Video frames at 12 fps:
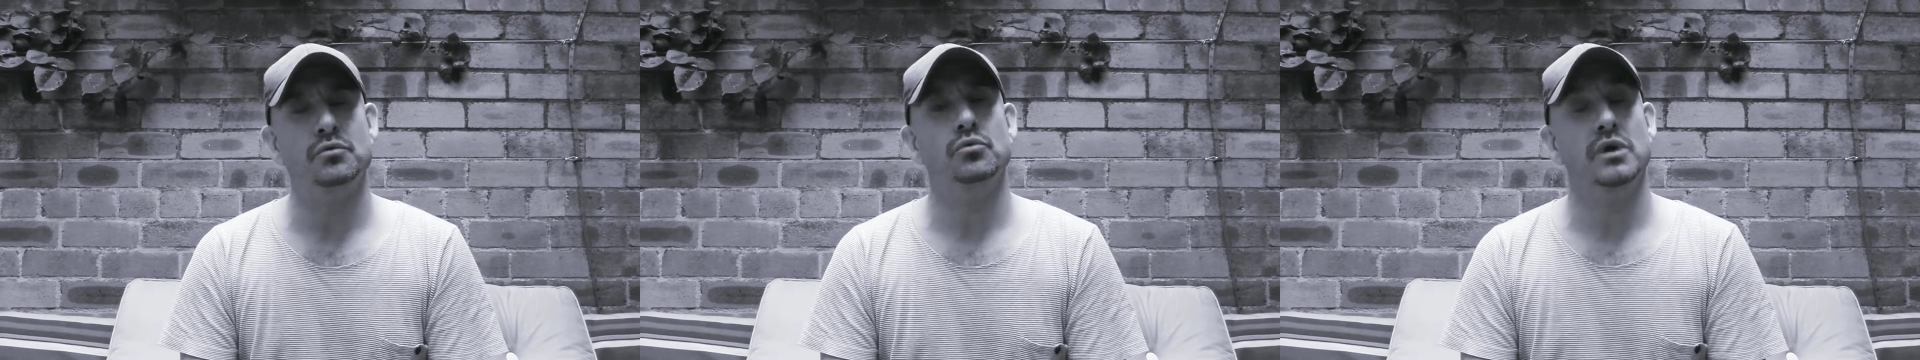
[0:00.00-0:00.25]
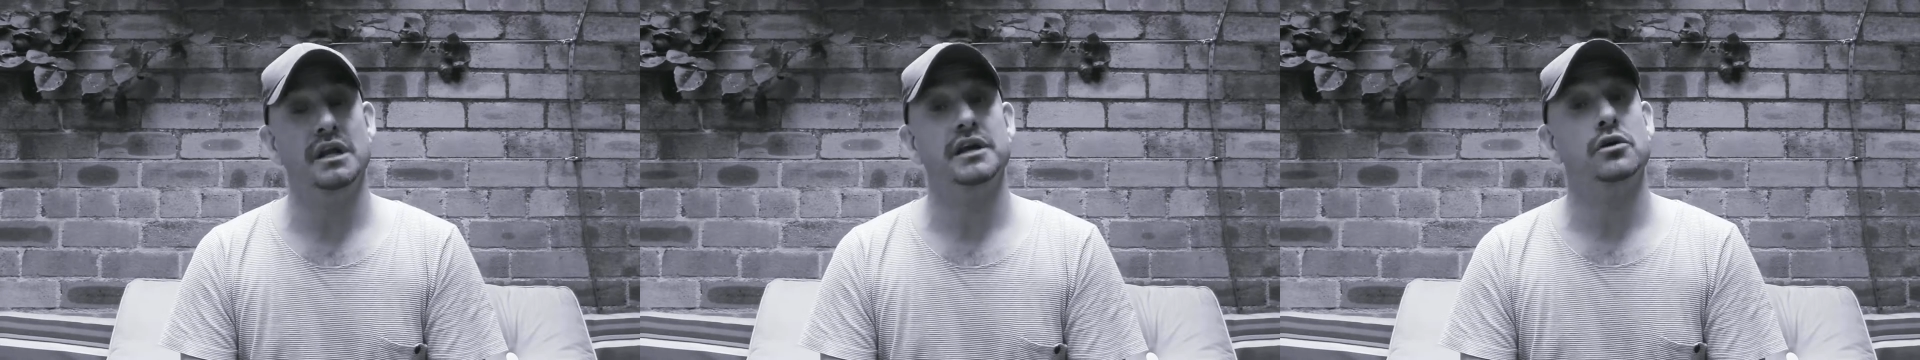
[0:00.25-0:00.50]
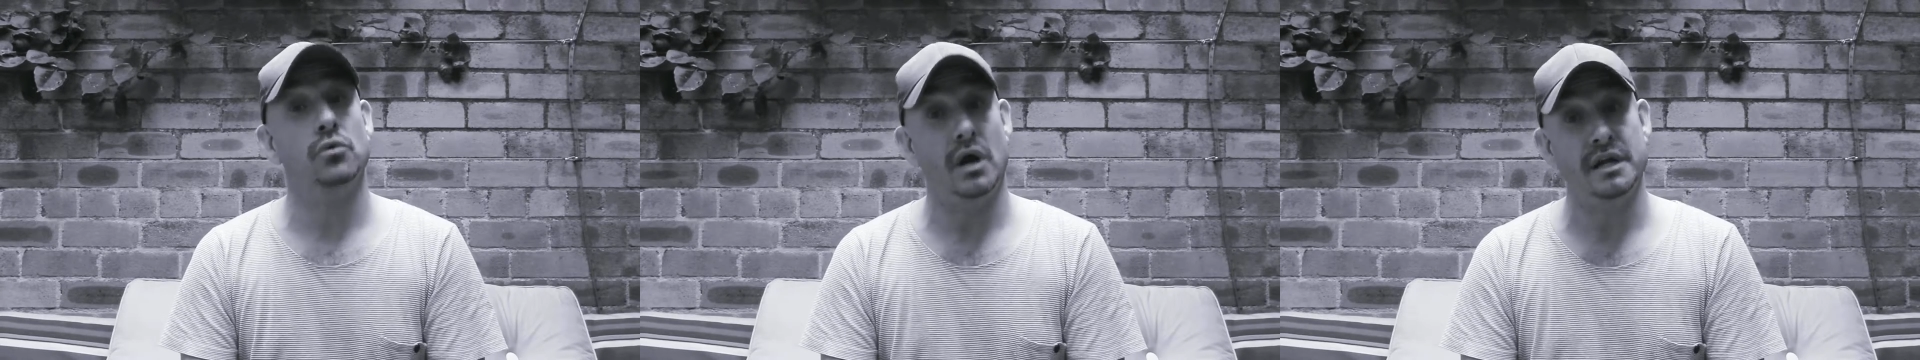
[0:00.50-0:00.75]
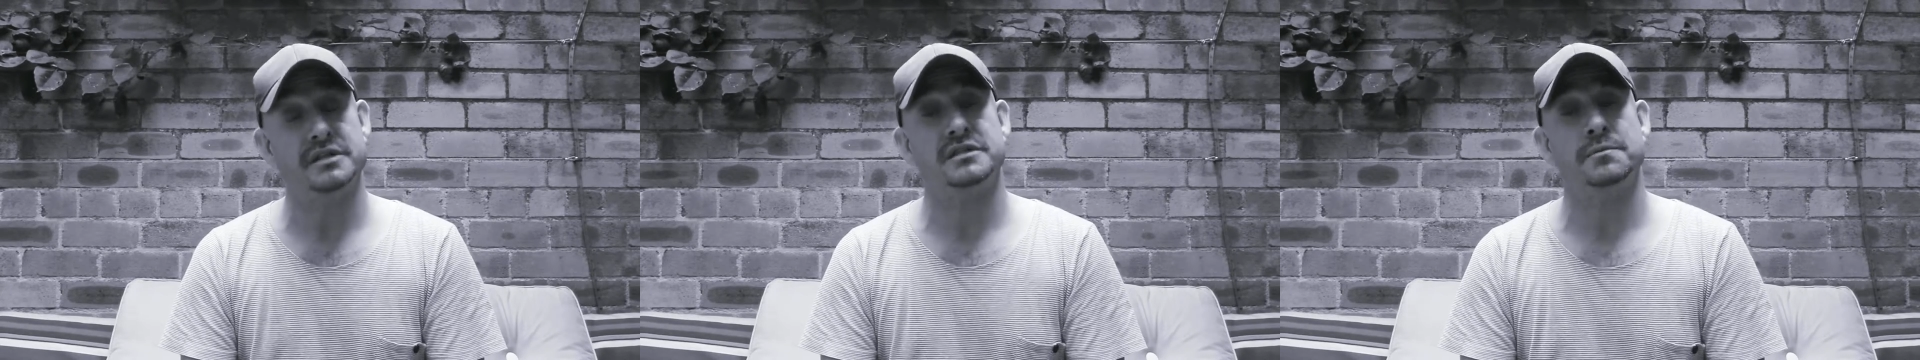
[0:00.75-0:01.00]
the really
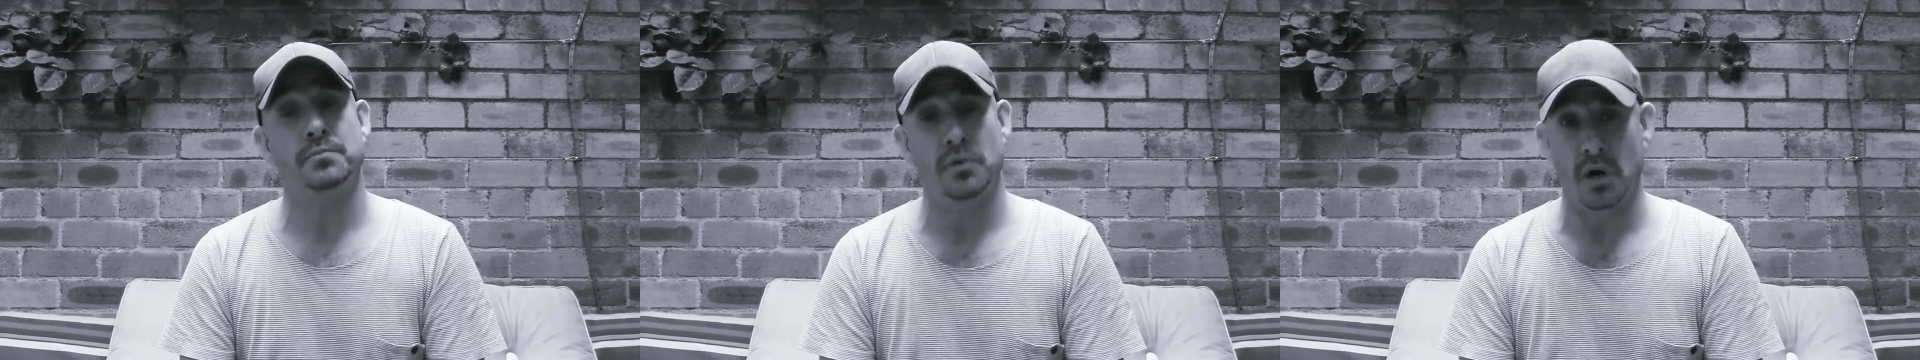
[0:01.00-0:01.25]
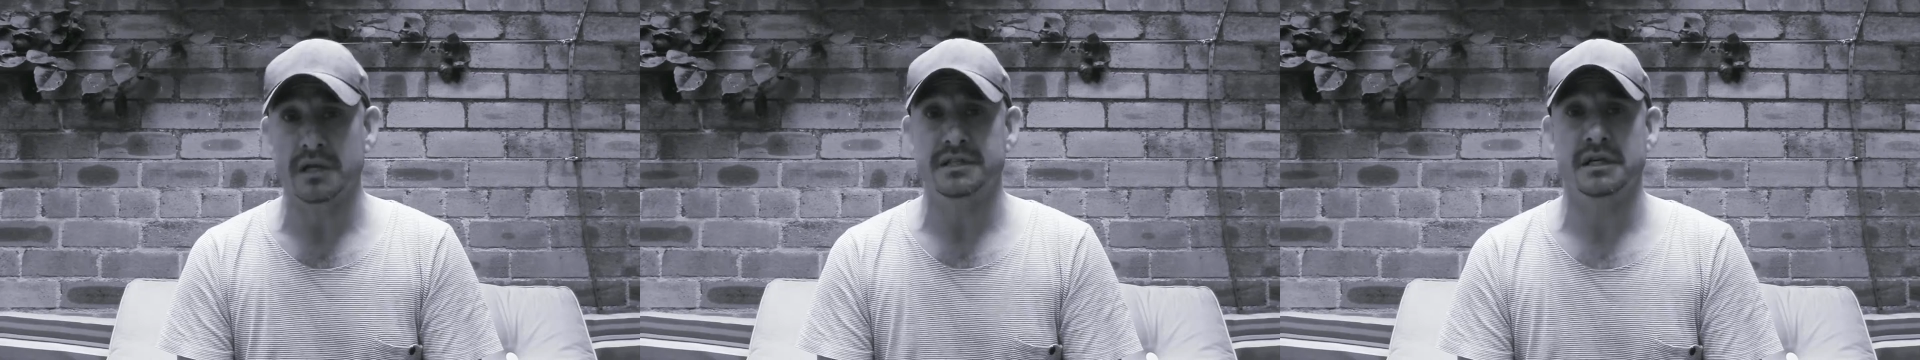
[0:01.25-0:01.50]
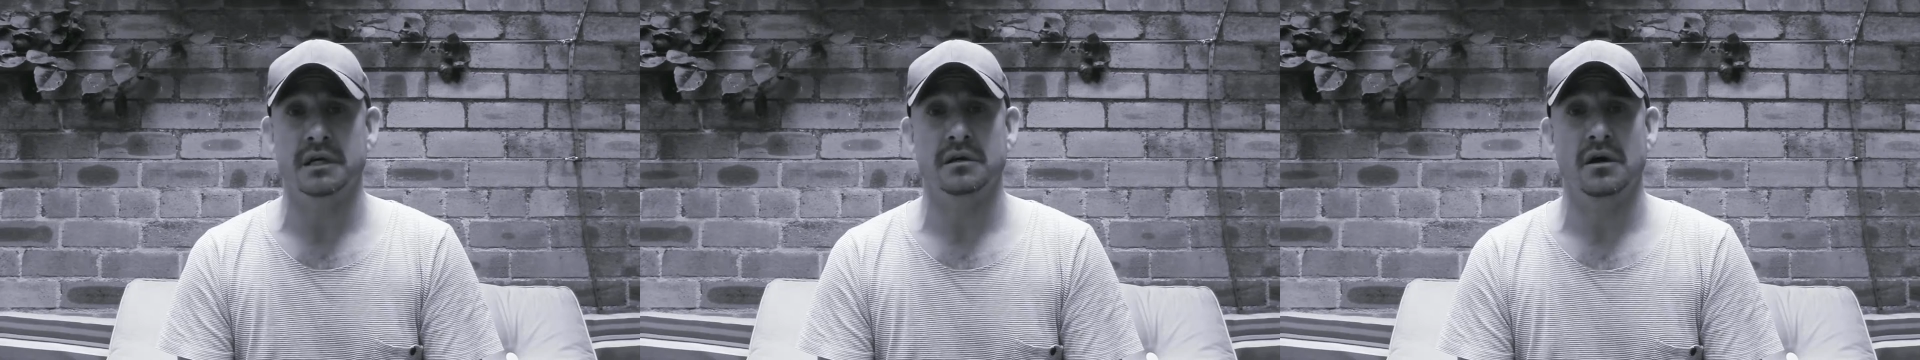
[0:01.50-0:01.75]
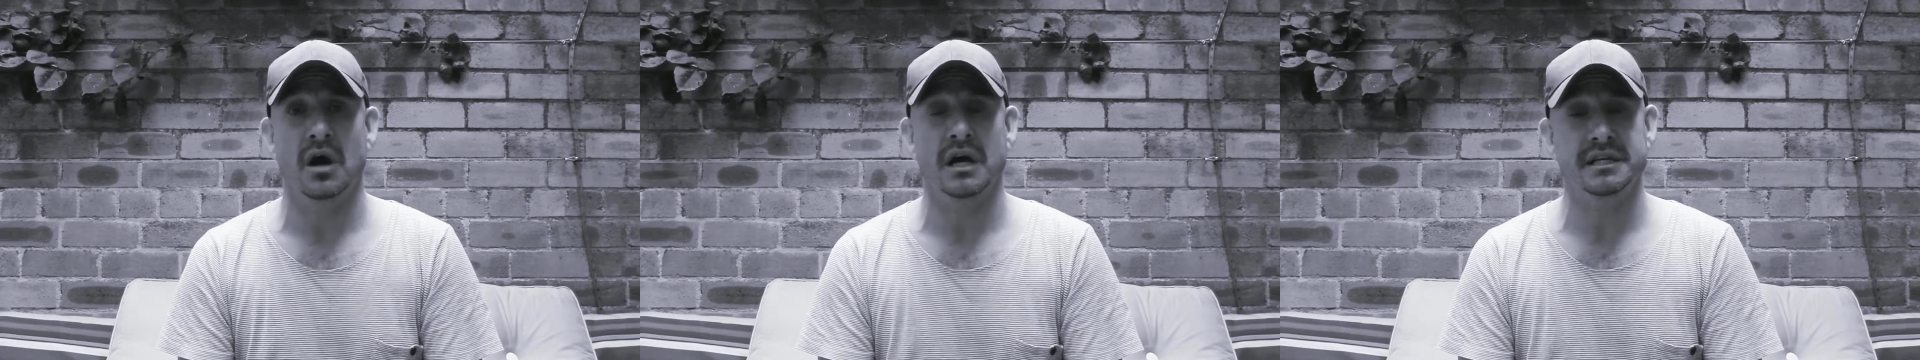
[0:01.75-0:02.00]
great
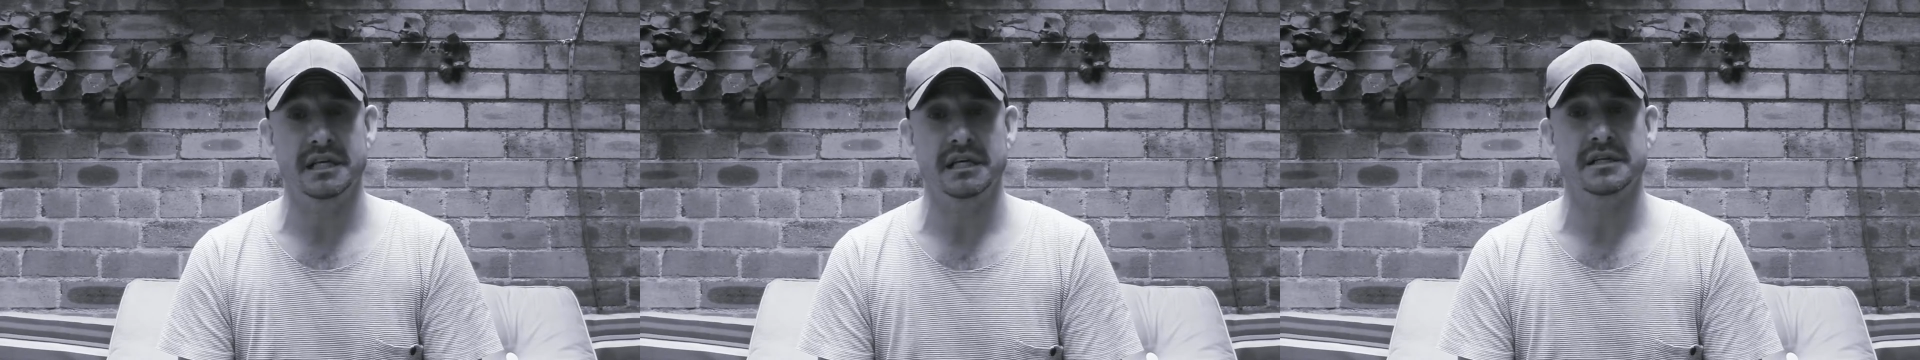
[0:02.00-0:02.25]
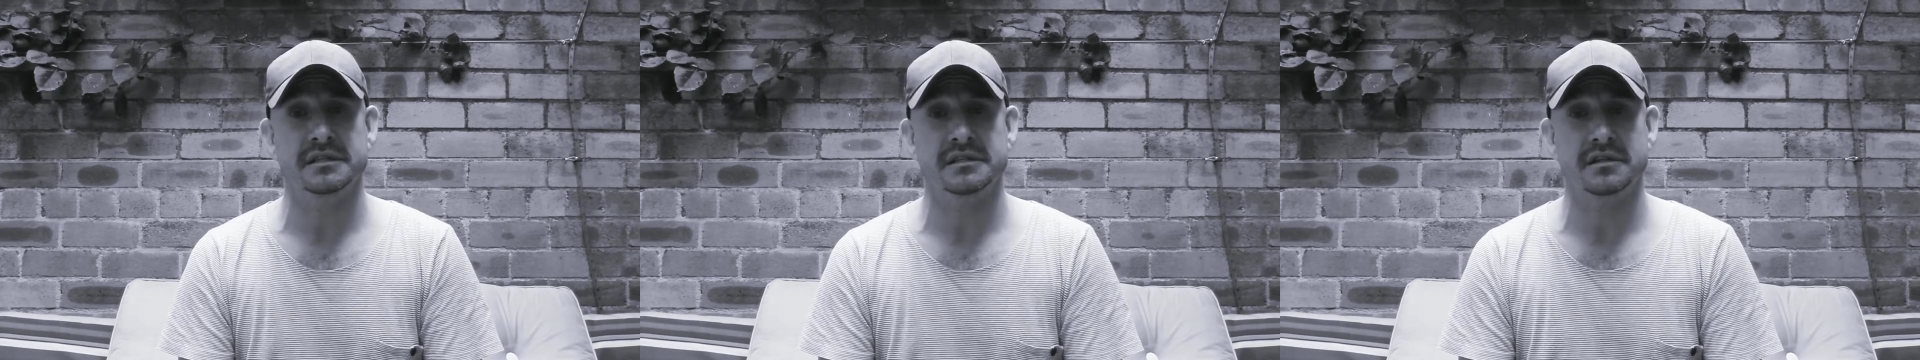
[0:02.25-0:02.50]
surprising ideas,